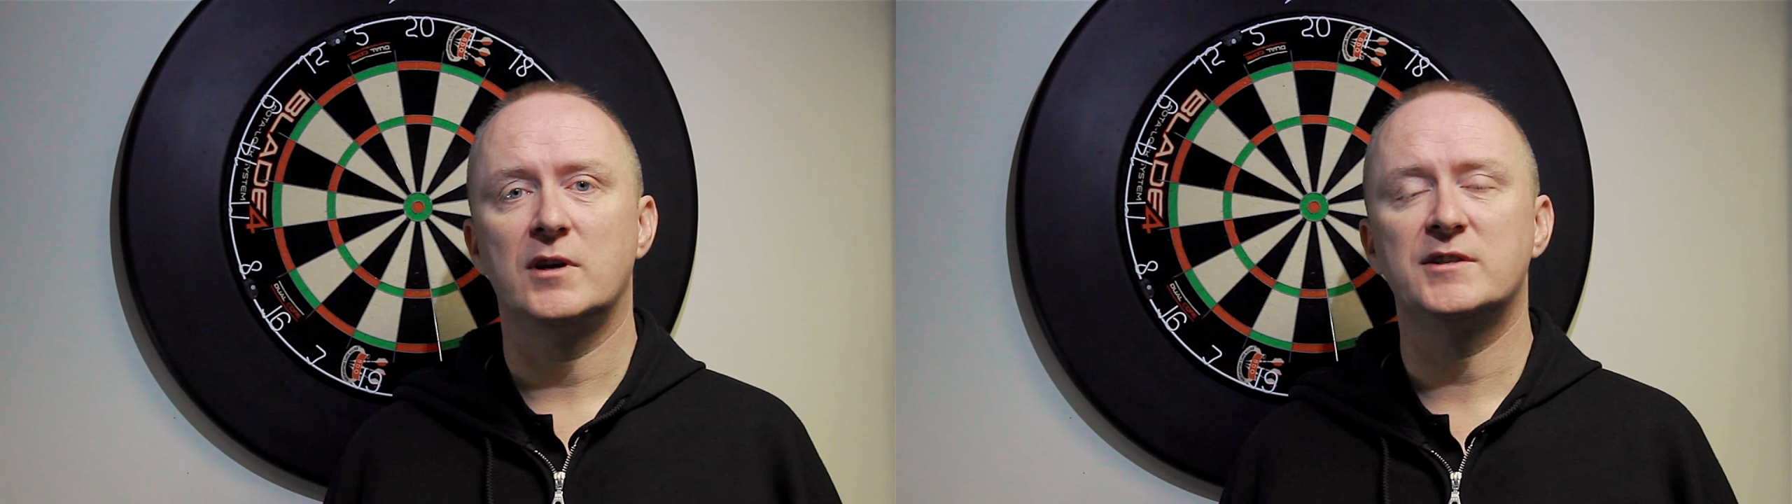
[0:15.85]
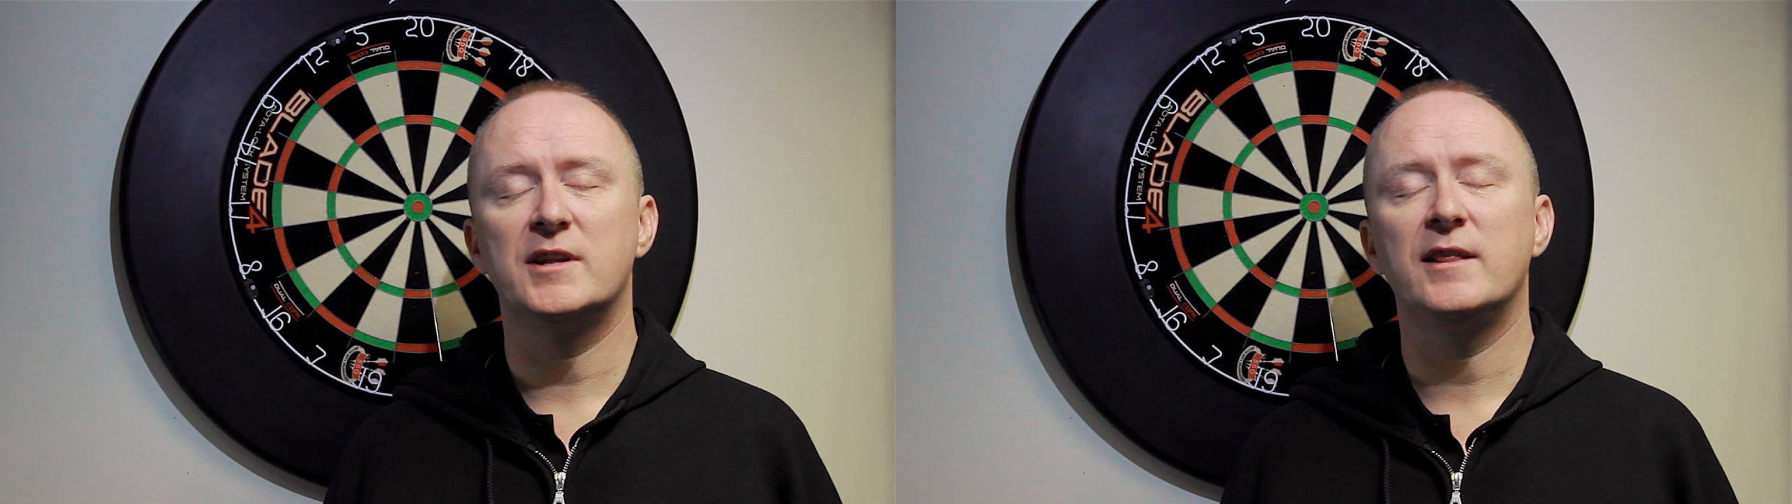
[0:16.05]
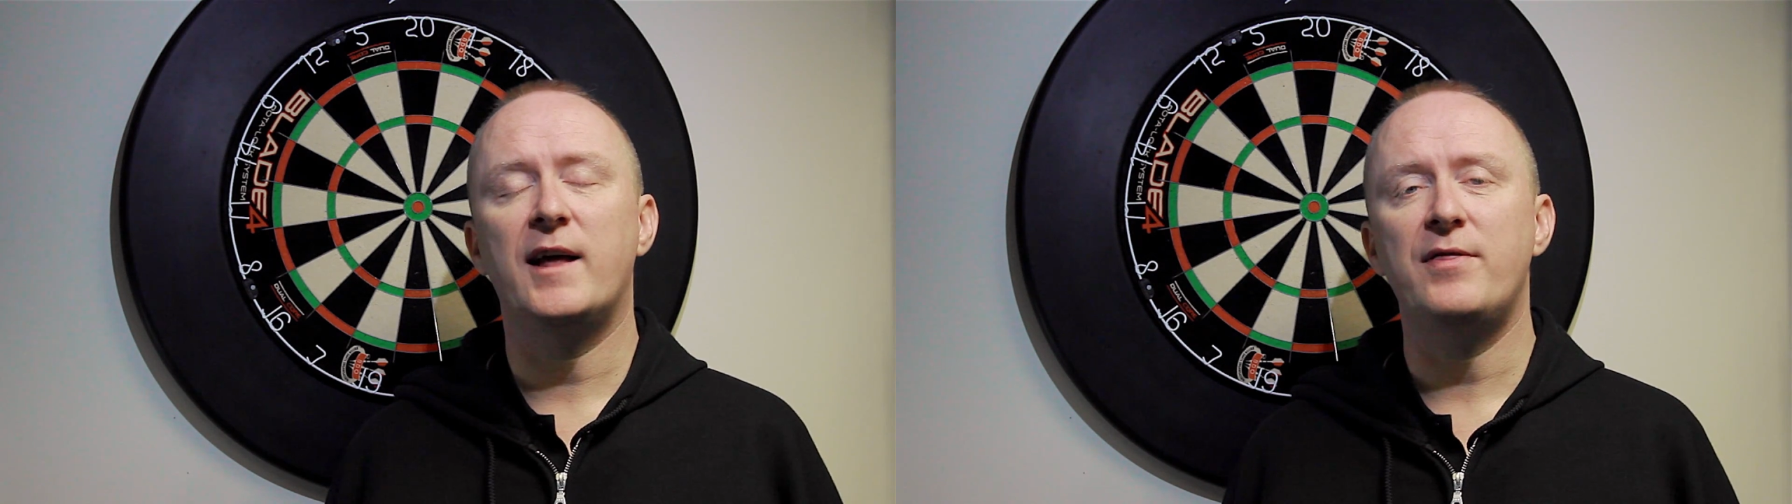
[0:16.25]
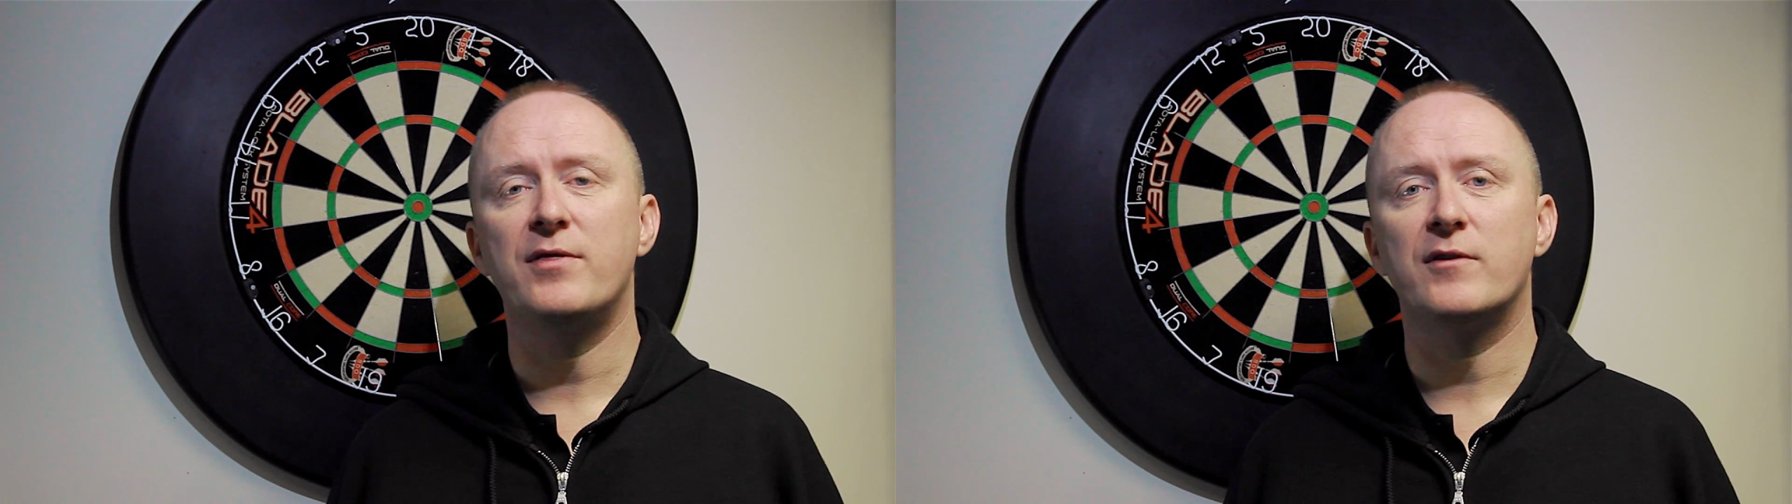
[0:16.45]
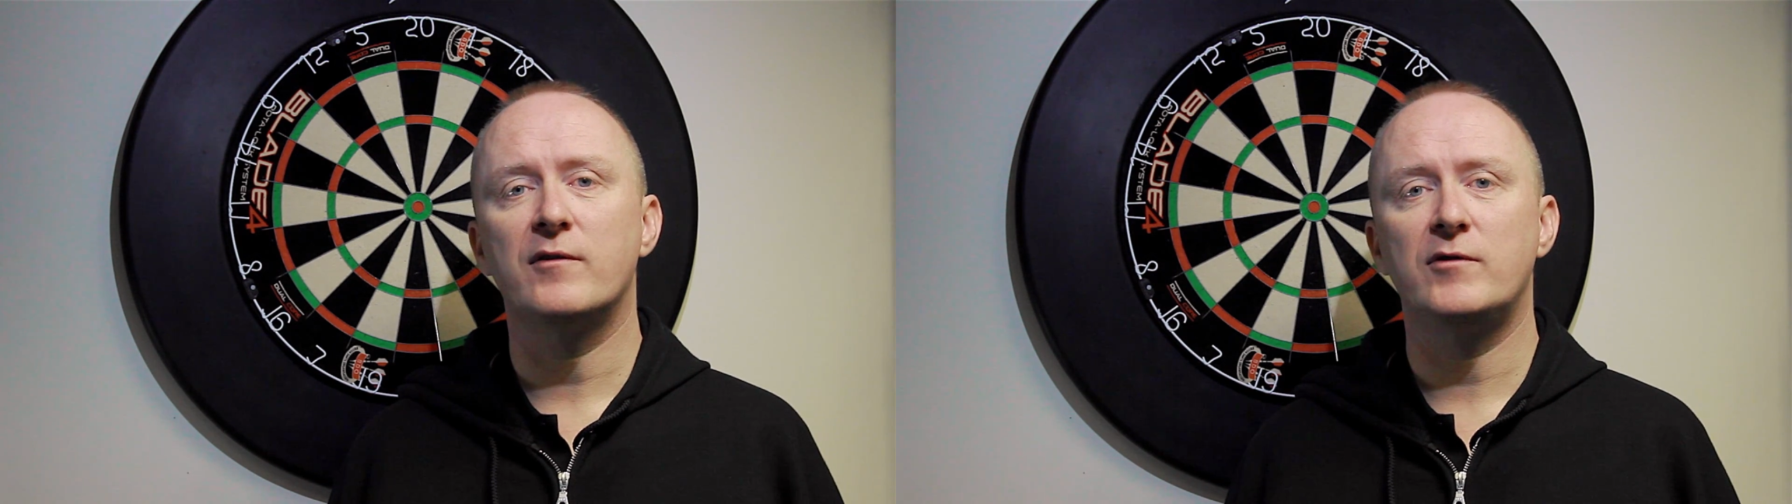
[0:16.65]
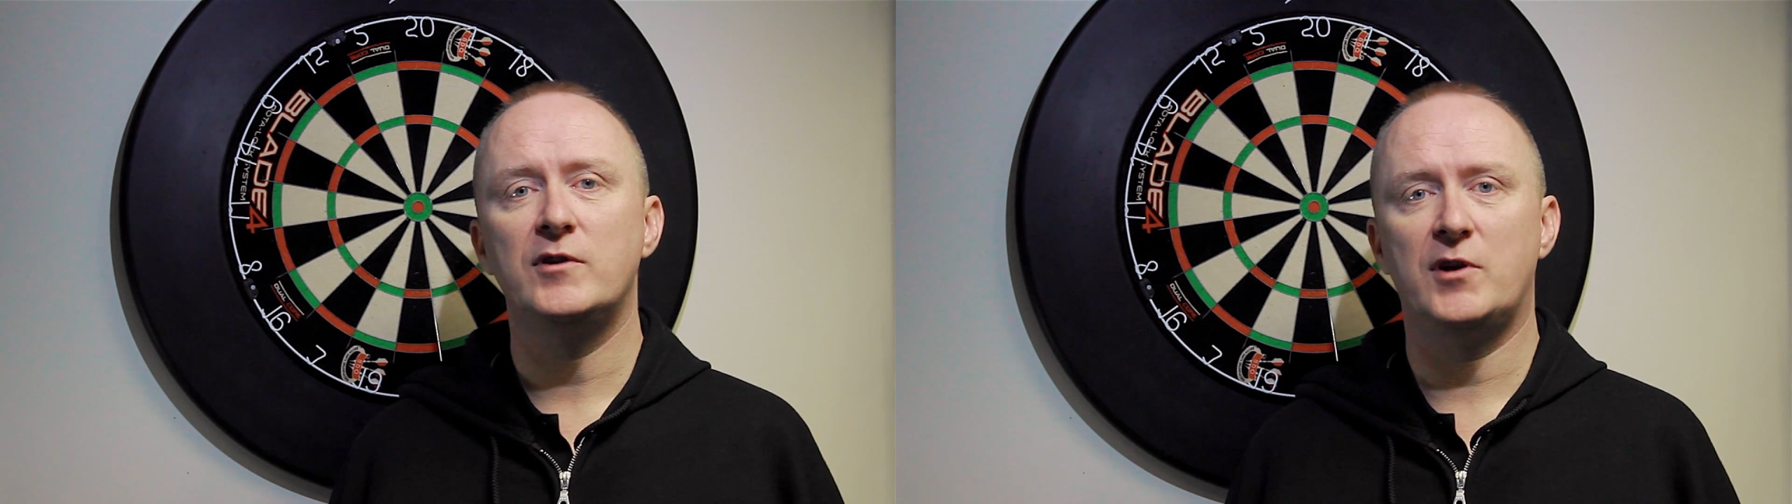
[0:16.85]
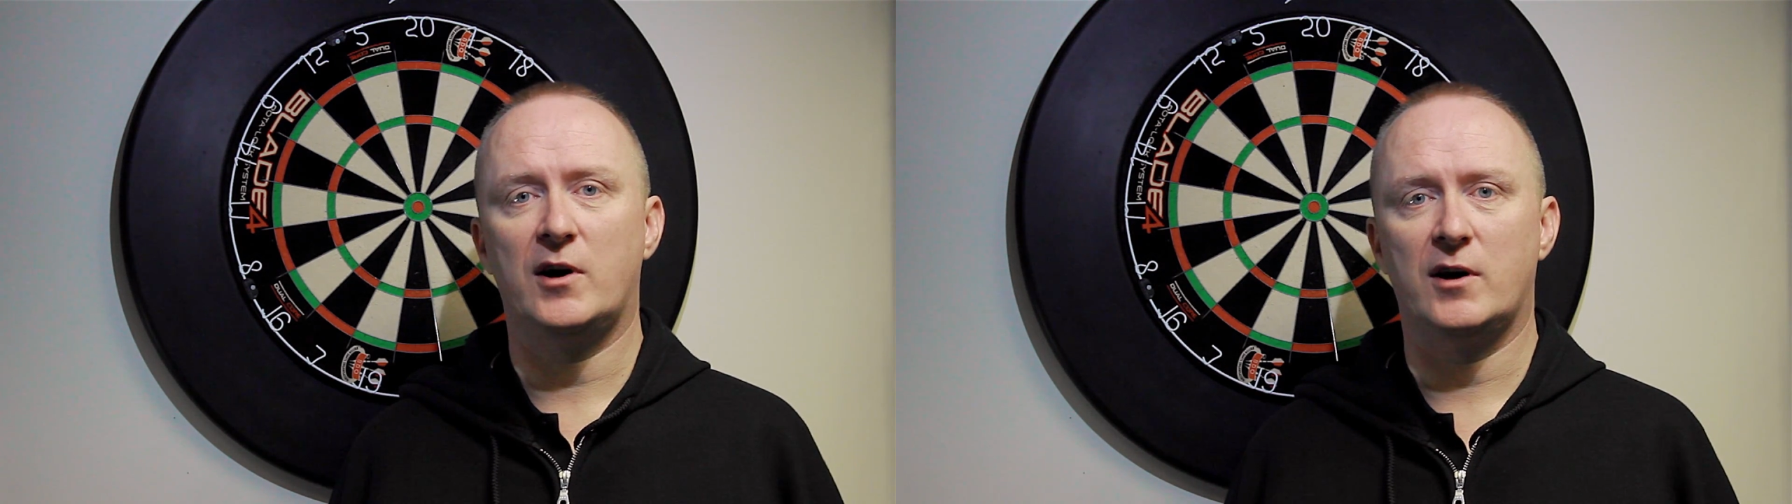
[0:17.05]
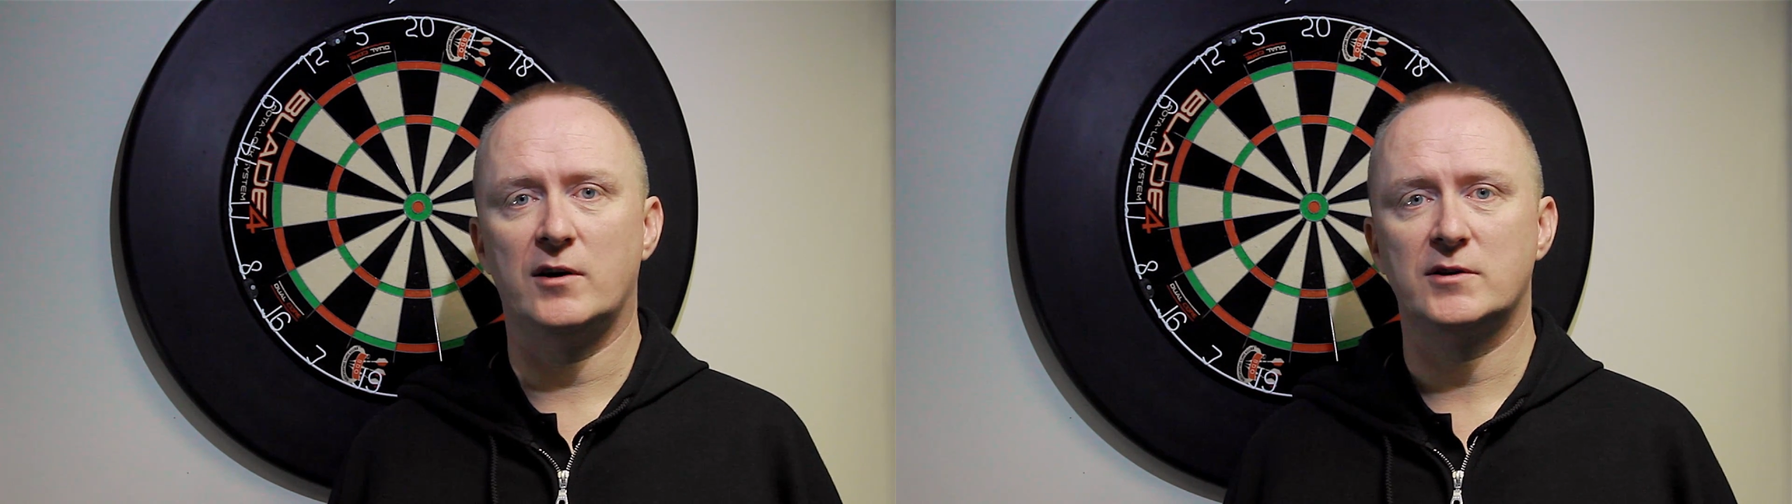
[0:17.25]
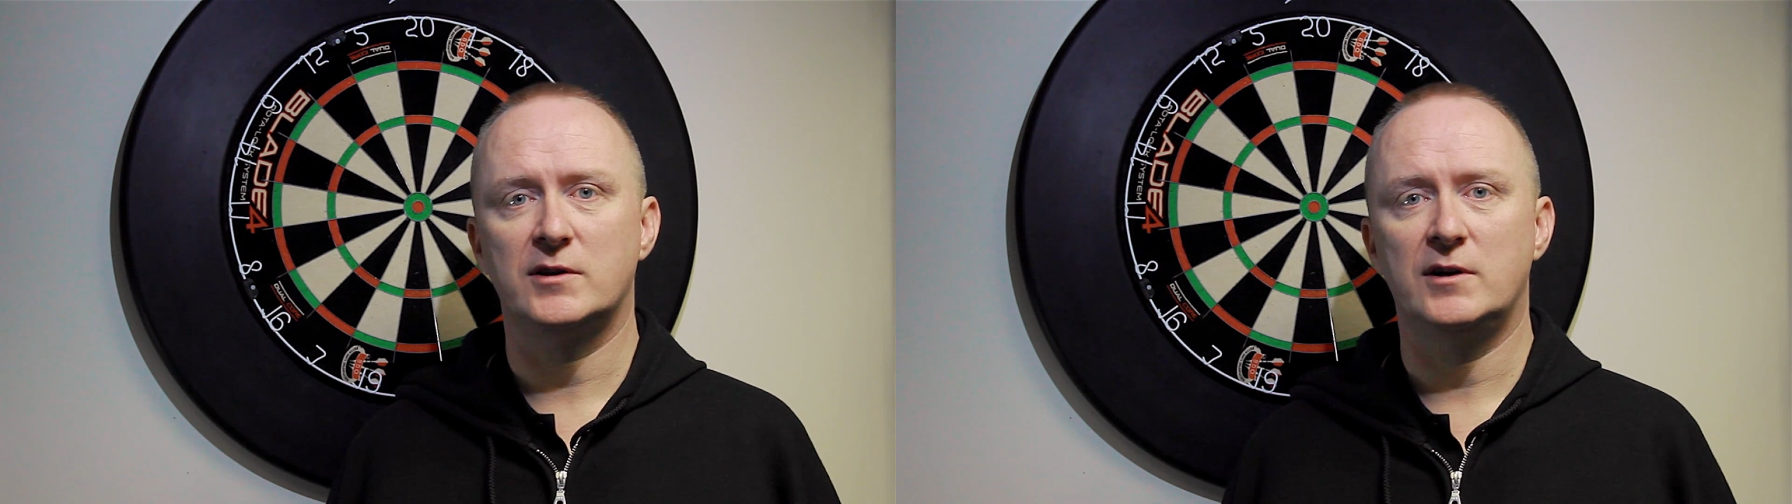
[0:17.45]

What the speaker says: is the length of your dart.